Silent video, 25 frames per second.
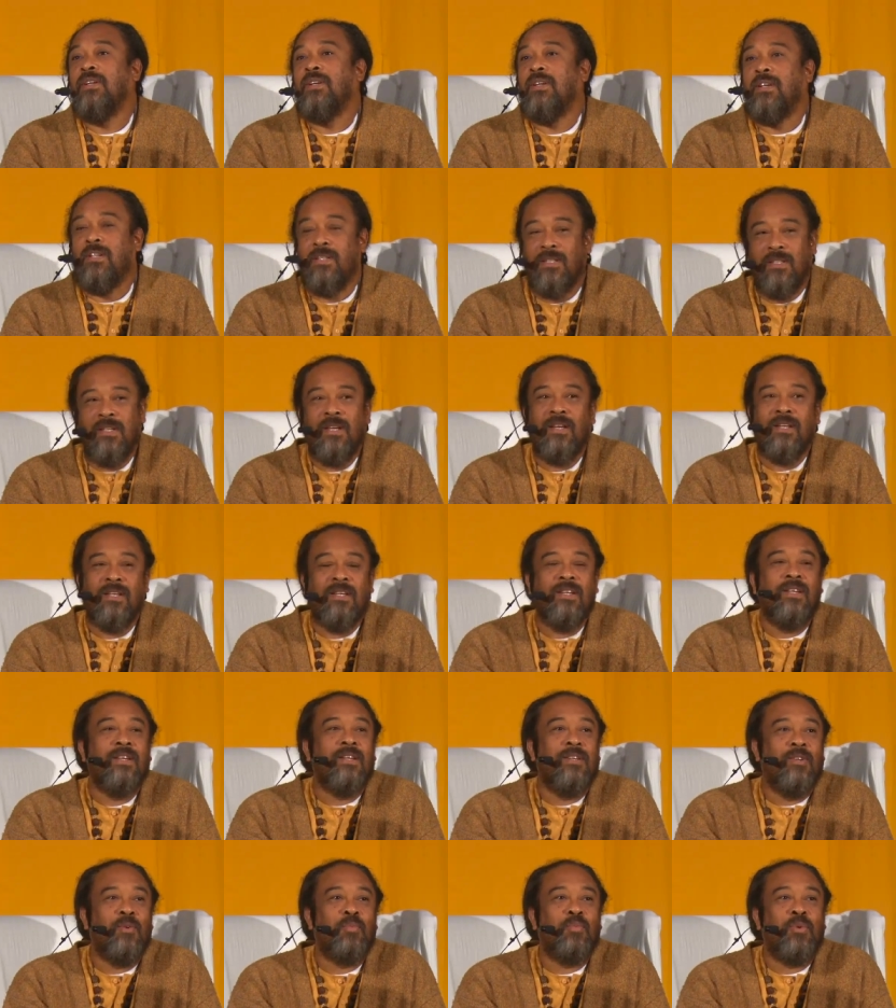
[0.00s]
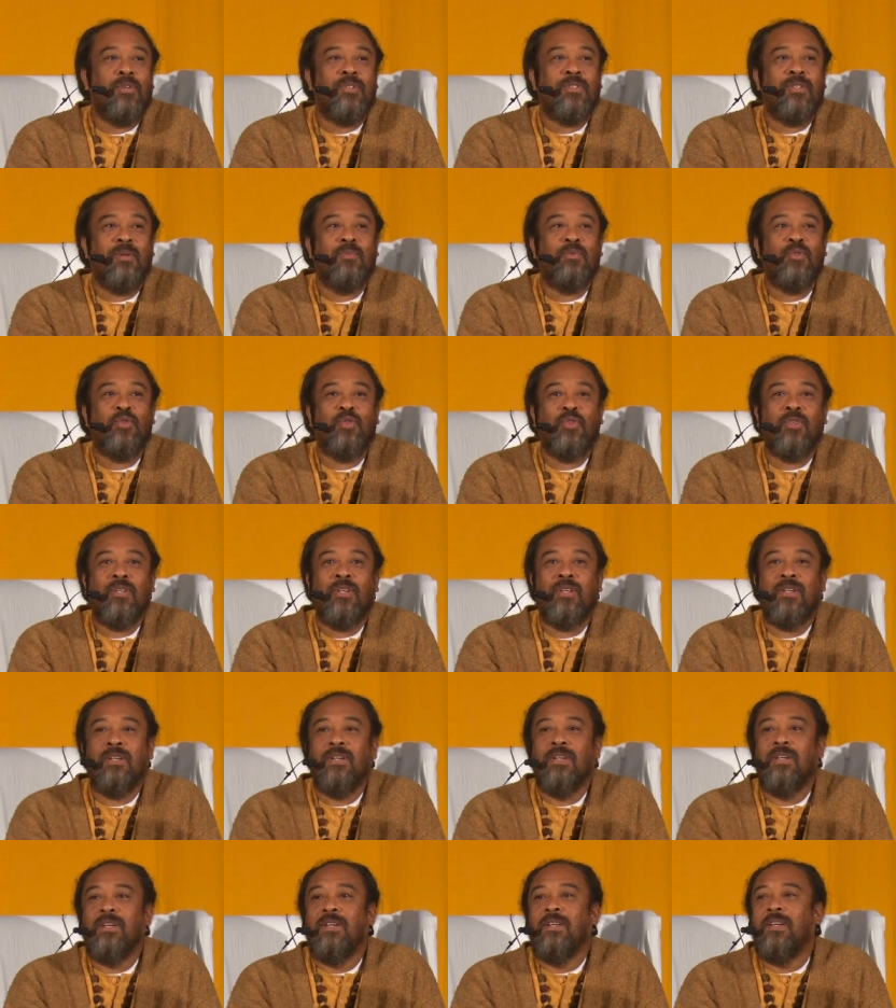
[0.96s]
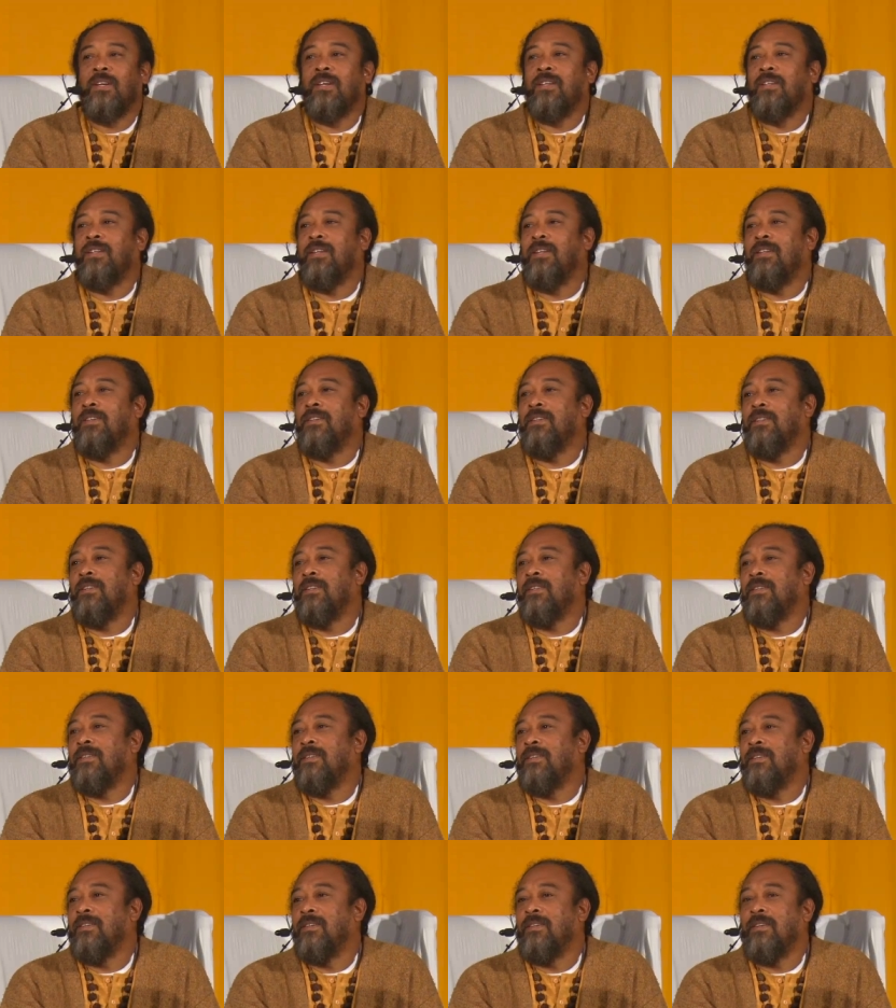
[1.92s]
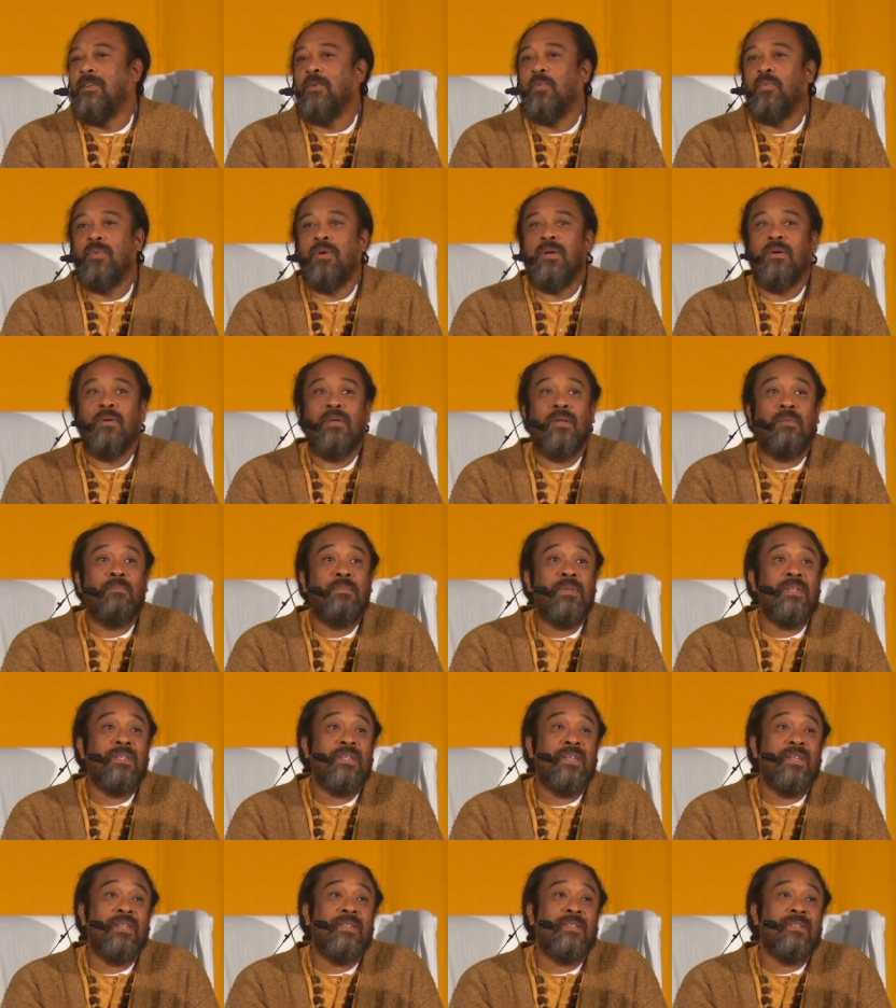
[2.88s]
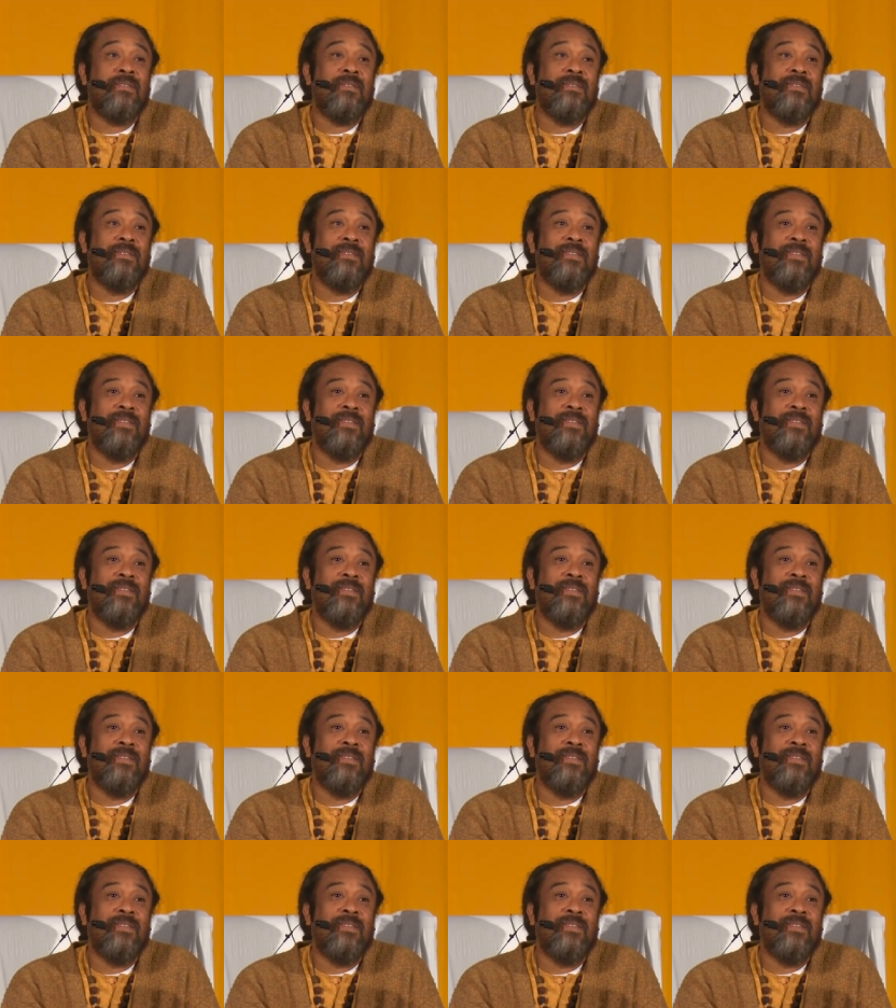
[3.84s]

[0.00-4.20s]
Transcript: Yeah. You put some sugar, and then a biscuit.